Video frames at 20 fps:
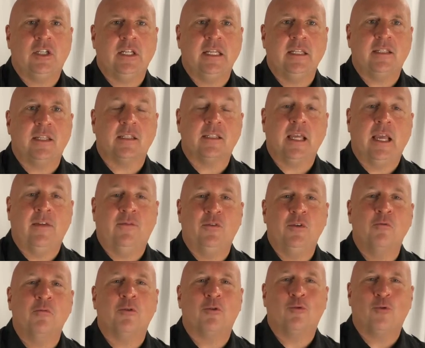Jesus. If
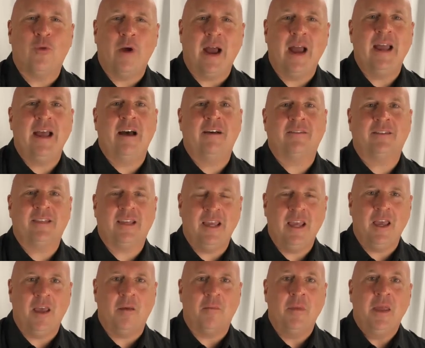you will cry out to
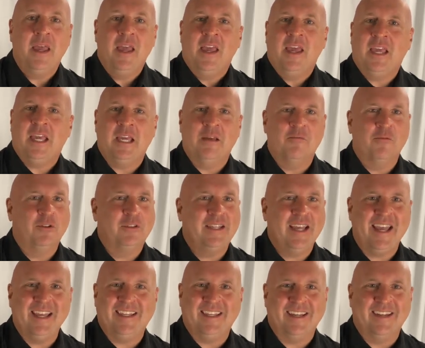him, he will
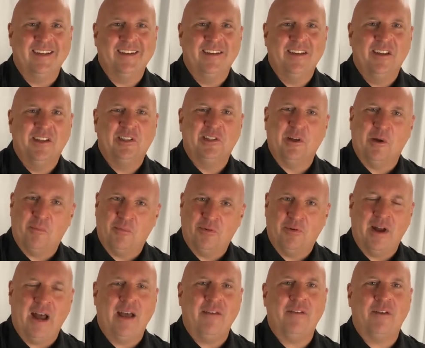take you to a
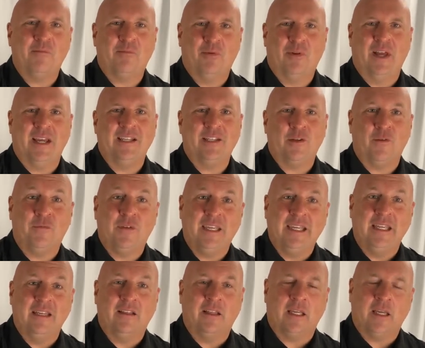private place of
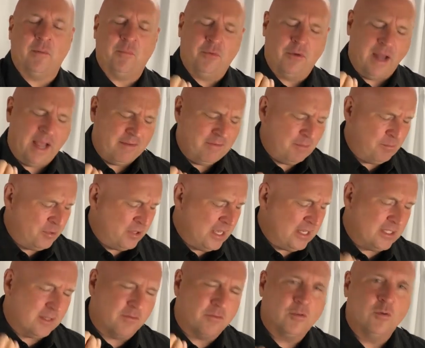healing, a private
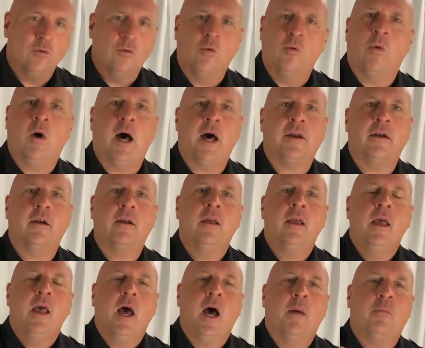place of cool water,
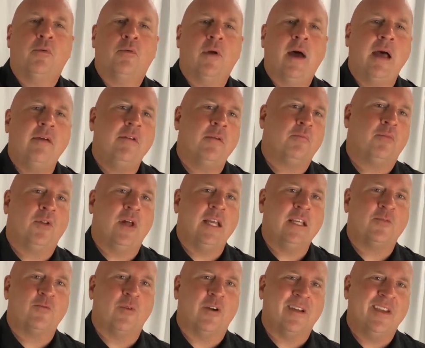a private
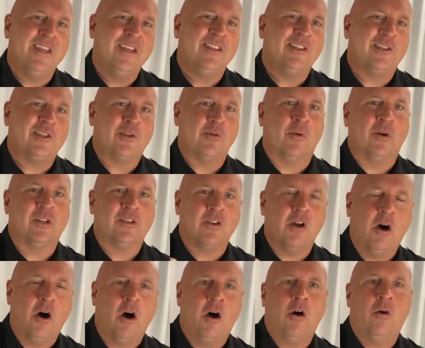place where his source
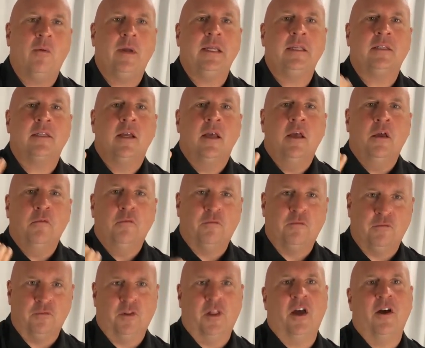always
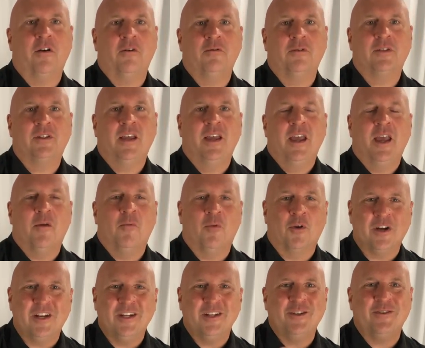flows. And
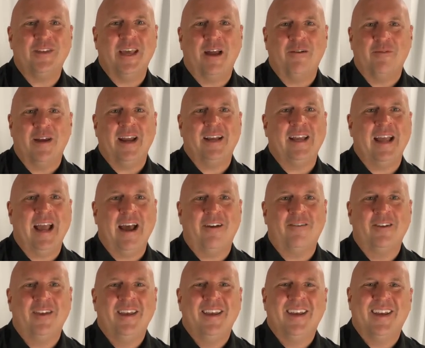we're going to do that right
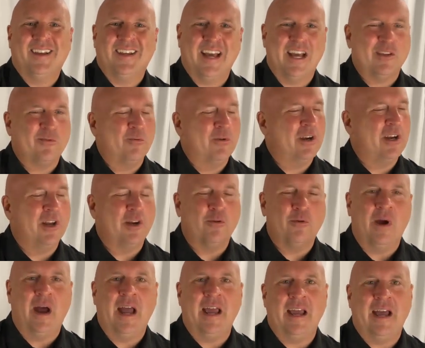now. Guys, we're going to
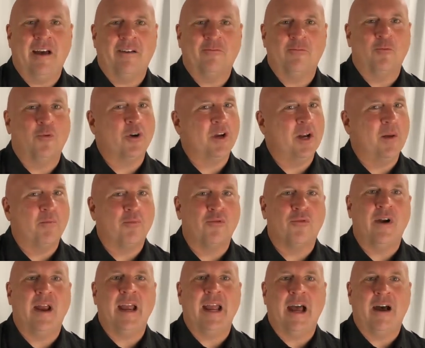cry out. We're going to
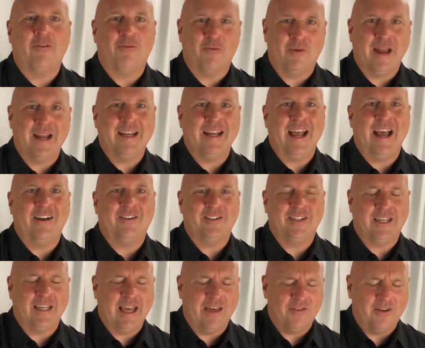pray out right now
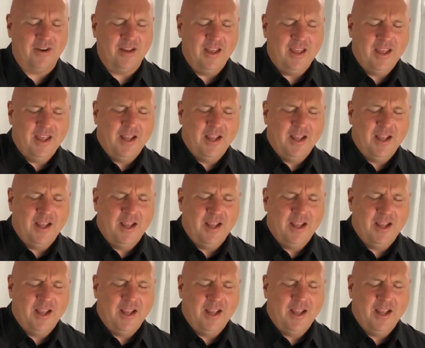together.